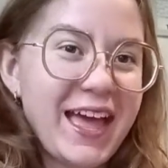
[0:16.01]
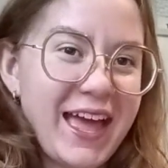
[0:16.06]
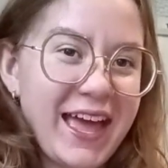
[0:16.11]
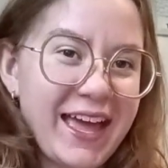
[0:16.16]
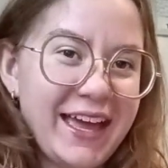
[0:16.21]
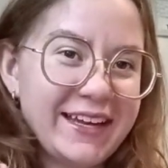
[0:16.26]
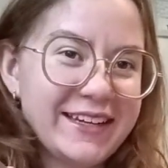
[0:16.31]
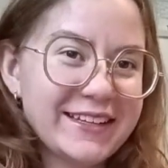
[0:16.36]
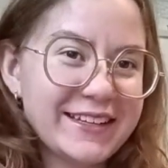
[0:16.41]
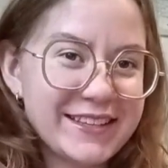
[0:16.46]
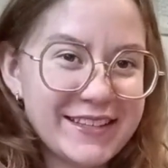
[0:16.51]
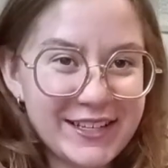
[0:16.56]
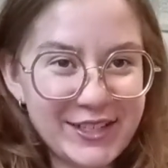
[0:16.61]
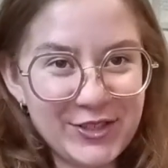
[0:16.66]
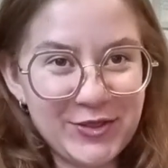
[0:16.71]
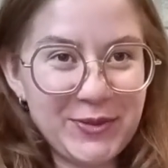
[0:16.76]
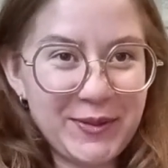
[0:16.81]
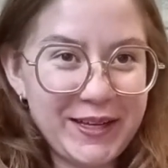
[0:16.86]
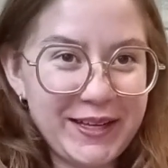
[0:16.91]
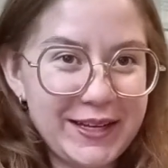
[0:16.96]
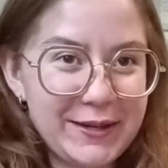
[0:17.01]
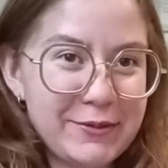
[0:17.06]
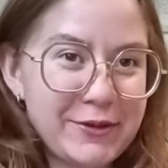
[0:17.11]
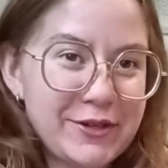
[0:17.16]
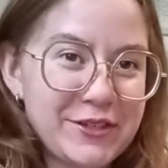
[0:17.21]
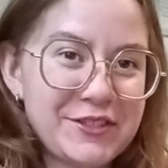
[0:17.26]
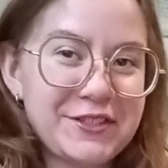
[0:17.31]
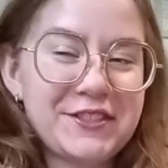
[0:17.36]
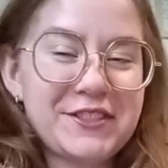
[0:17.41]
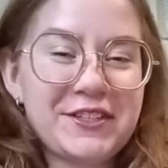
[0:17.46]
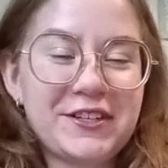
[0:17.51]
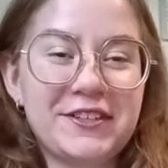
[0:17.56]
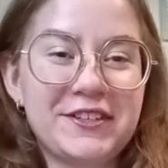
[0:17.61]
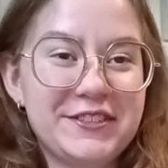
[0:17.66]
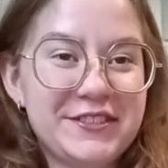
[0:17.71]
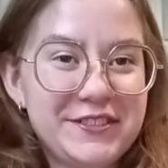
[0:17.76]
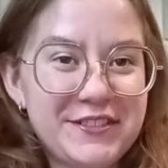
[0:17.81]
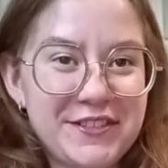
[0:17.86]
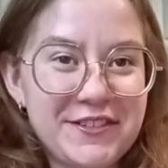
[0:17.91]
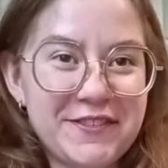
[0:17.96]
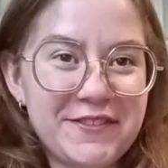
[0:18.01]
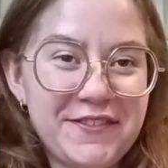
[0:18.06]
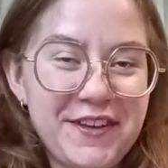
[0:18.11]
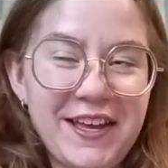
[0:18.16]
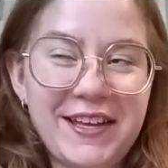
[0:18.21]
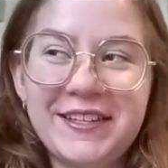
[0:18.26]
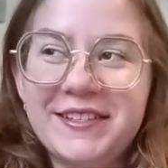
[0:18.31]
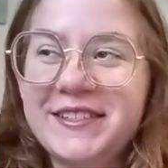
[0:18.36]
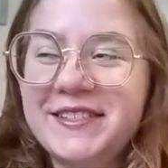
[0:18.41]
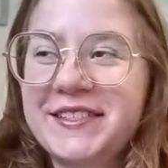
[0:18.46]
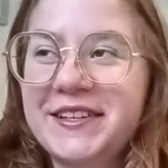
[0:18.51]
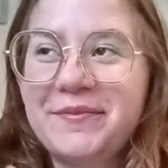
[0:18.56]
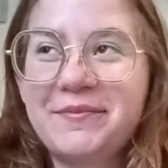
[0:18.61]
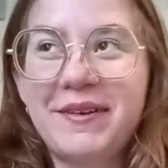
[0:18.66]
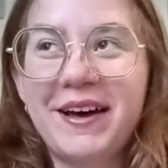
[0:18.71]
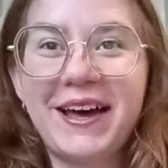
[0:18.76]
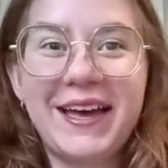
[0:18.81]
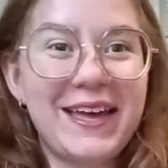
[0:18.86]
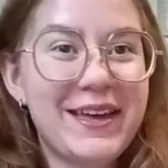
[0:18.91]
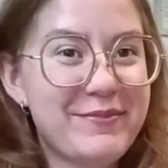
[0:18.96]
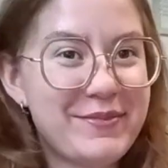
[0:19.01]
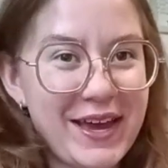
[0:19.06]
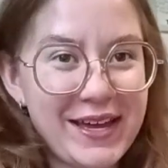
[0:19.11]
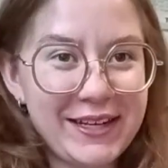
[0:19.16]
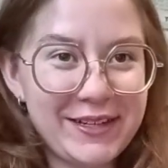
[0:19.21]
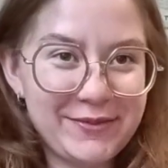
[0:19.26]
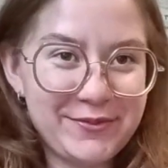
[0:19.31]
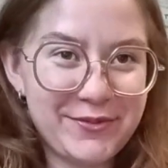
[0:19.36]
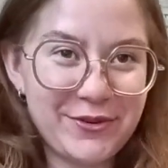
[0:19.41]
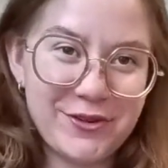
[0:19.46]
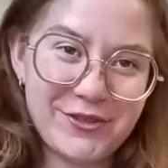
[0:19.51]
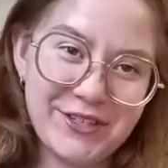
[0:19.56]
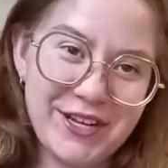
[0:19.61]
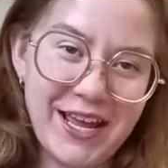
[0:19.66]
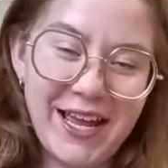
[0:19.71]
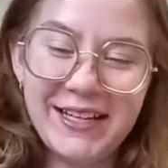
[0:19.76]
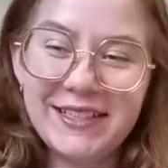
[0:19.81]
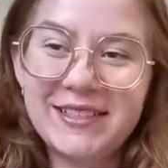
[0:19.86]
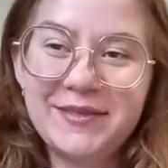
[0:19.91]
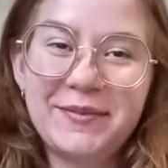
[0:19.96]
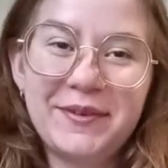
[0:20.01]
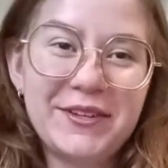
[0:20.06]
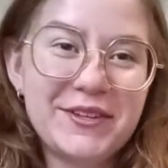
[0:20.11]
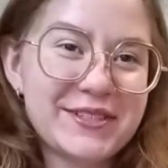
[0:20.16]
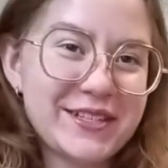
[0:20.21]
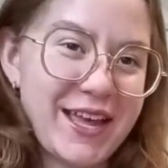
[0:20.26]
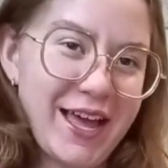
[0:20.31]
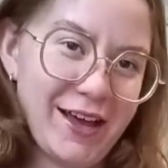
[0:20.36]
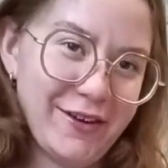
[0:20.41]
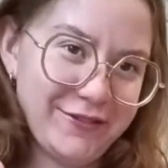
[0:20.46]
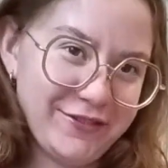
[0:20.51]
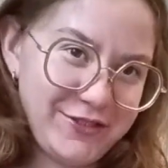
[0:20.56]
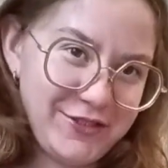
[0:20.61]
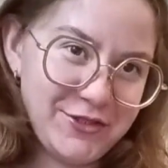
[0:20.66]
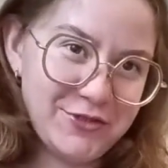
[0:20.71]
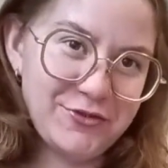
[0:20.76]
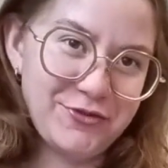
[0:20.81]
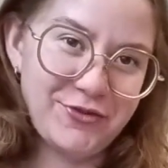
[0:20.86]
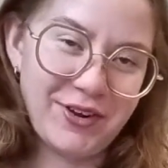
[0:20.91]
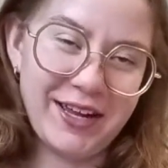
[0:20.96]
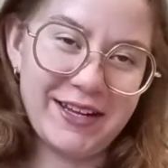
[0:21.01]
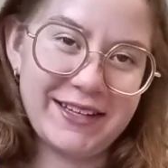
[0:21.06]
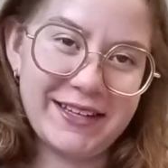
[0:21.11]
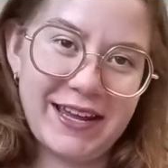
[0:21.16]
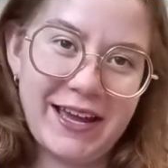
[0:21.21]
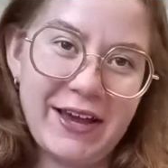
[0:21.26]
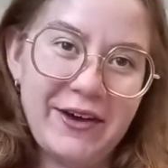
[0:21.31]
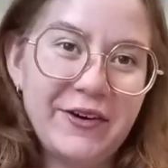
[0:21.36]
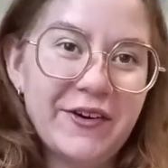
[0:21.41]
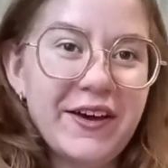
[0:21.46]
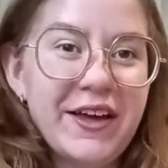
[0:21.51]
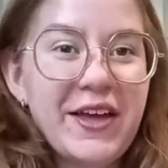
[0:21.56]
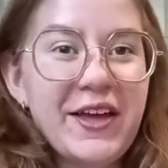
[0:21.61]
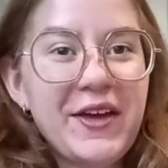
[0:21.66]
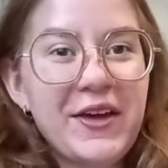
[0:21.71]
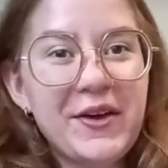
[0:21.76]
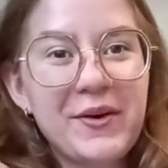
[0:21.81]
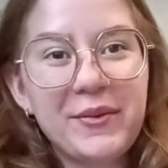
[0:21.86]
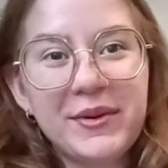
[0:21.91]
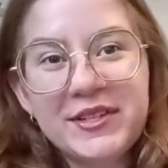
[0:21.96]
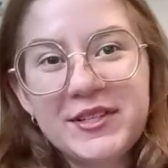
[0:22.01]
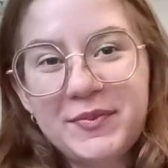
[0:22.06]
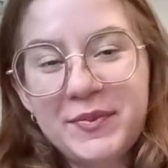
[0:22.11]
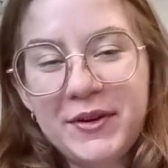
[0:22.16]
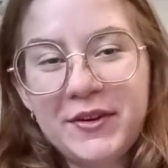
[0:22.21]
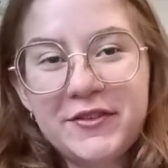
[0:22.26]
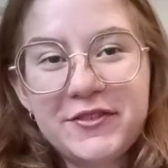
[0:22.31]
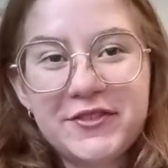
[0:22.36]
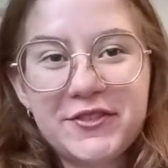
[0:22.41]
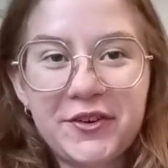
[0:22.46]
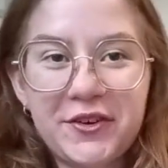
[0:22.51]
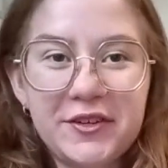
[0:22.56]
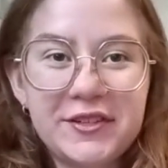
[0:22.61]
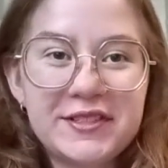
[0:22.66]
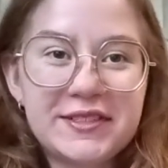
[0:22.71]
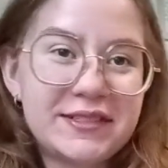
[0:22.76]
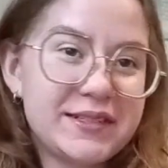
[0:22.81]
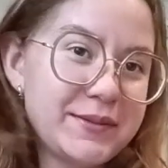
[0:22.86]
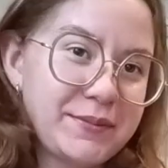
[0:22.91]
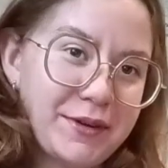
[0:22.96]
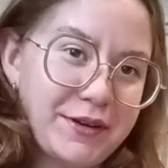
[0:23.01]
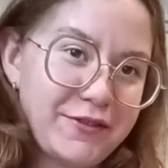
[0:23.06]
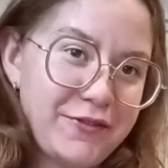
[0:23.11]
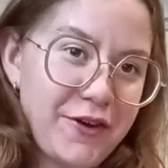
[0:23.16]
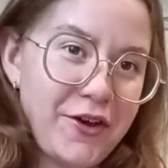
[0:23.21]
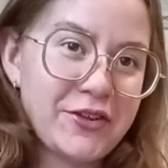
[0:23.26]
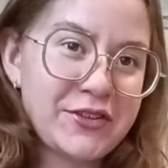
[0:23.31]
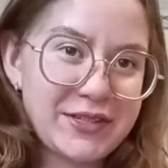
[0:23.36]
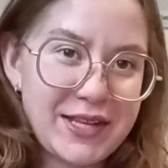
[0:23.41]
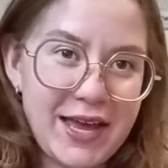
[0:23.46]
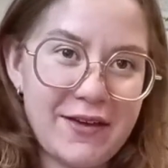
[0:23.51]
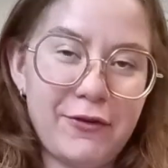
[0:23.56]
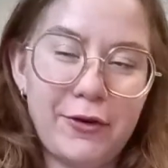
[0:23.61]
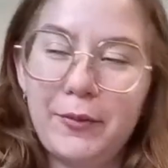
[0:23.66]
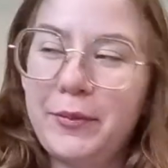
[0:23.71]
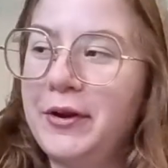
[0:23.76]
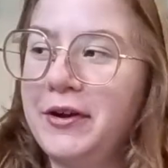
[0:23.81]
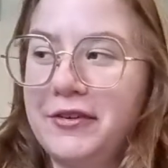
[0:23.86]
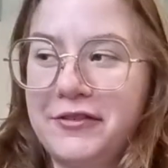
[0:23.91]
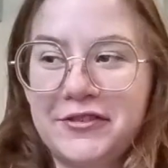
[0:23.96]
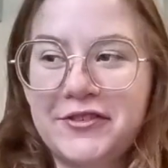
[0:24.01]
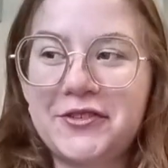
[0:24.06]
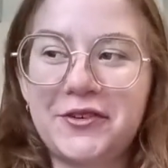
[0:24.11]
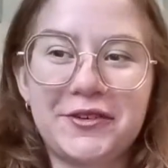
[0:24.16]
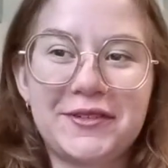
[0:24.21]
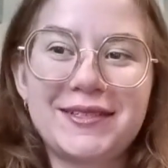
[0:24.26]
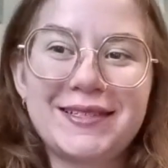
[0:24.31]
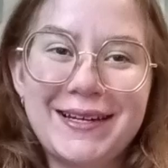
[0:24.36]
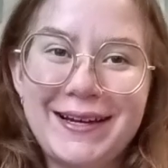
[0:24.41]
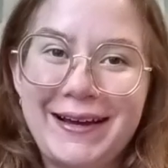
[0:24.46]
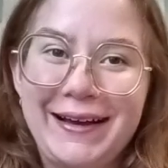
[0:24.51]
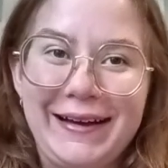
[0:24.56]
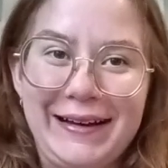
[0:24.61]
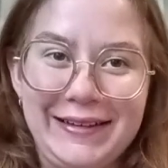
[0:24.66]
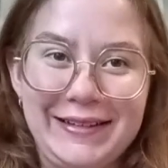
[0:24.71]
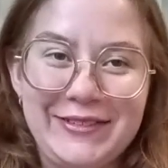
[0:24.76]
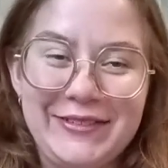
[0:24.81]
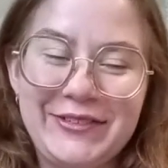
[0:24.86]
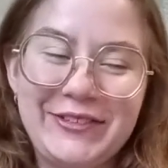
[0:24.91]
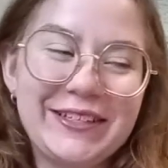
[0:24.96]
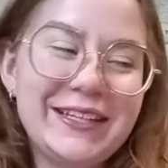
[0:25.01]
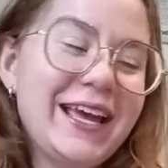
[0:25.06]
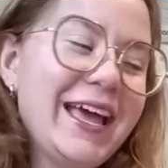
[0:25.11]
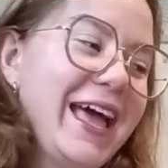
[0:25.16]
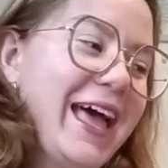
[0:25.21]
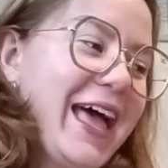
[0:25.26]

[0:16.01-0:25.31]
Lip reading: And this week I'm going to start to fix my abandoned projects because I have two right now. One is a pair of socks, my first ever pair of socks that I cast on,